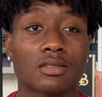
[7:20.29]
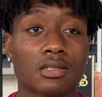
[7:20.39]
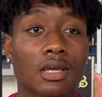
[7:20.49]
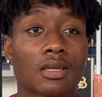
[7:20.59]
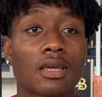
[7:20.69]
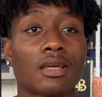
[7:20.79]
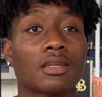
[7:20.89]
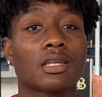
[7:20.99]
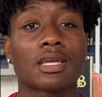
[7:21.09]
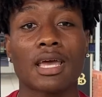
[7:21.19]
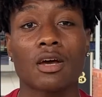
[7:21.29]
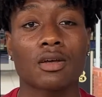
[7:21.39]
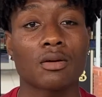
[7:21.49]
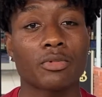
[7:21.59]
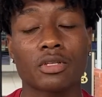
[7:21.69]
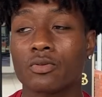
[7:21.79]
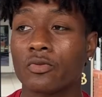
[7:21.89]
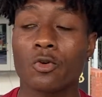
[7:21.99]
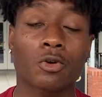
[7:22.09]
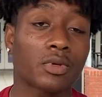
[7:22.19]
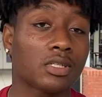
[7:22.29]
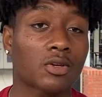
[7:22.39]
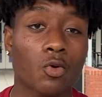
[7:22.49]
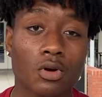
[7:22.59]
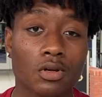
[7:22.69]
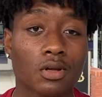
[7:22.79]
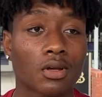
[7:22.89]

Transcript: like looking how companies perform each quarter,